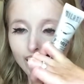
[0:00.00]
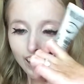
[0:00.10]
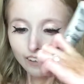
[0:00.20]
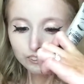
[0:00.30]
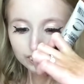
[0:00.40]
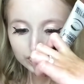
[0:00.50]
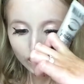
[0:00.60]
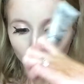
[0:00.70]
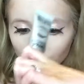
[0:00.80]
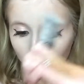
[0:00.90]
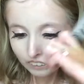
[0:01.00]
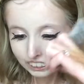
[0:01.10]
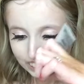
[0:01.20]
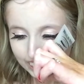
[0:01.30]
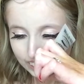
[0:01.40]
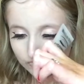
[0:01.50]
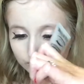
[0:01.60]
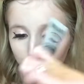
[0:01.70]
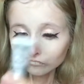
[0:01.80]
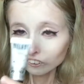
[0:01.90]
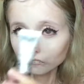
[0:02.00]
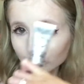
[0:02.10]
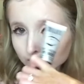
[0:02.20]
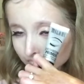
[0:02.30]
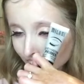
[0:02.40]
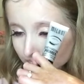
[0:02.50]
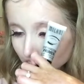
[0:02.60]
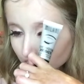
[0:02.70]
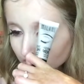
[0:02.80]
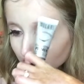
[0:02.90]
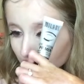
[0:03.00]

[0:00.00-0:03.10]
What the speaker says: I put this all over my lid, from my brow bone